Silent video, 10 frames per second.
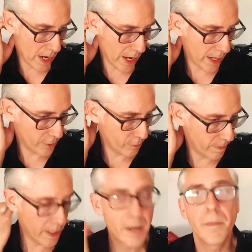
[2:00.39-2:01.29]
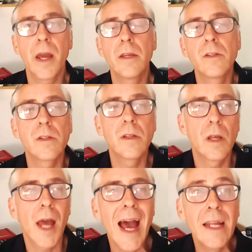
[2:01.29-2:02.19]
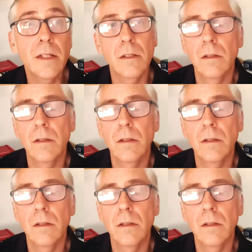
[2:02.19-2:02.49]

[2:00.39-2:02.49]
had to play bass and